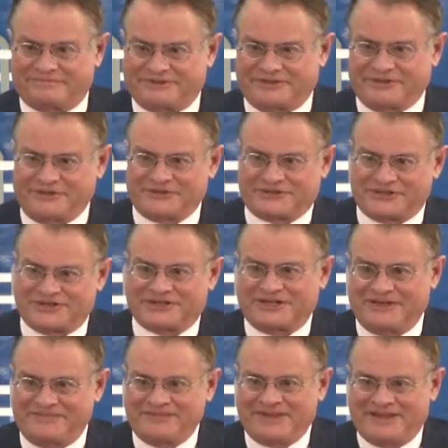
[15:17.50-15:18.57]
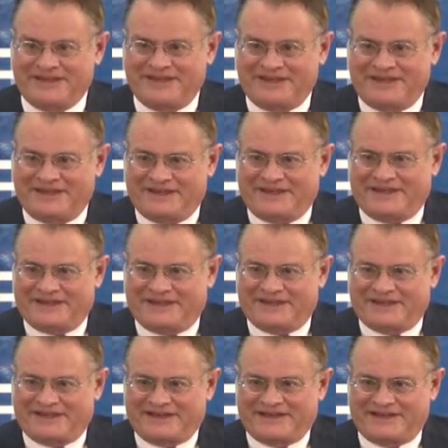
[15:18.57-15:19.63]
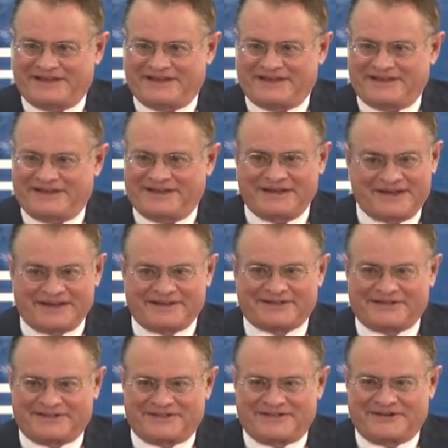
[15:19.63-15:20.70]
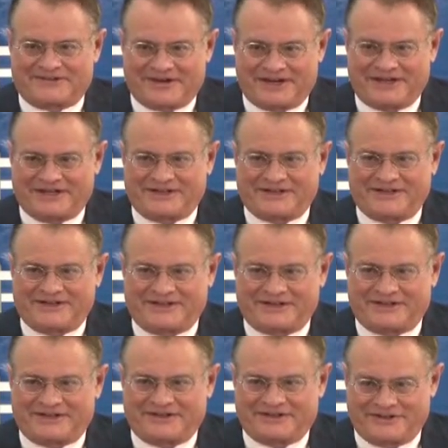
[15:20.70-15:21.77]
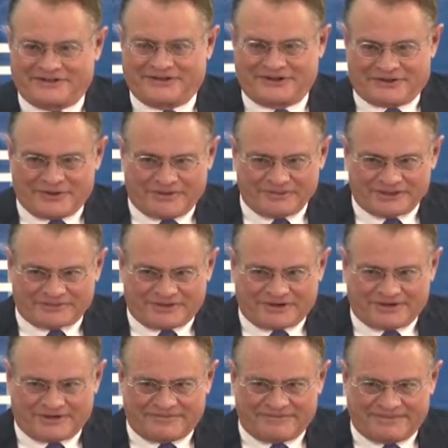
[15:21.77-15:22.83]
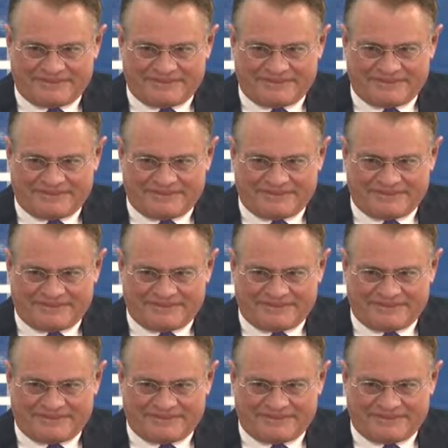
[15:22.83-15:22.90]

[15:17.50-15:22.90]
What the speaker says: produces an end to the Iranian nuclear weapons program.